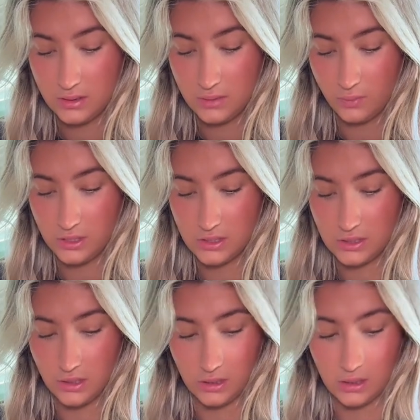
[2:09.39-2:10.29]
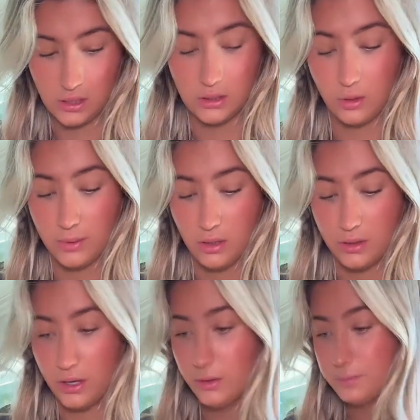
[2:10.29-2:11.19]
we just need a little bit on
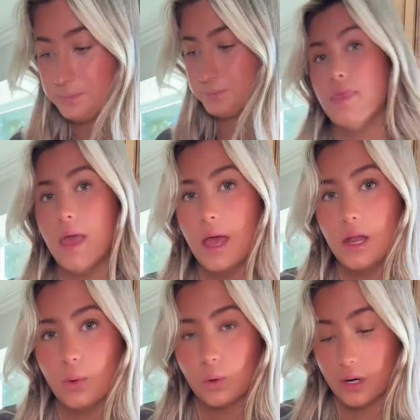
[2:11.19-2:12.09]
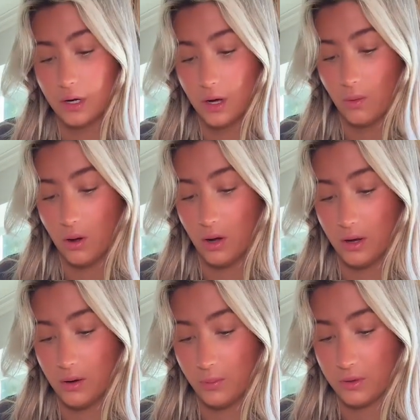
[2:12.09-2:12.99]
there. And then we're gonna go
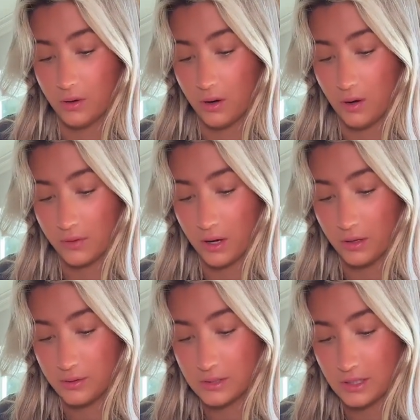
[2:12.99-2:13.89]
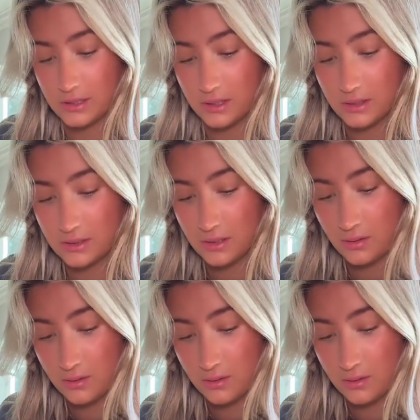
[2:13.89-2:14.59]
on with our avocado slices.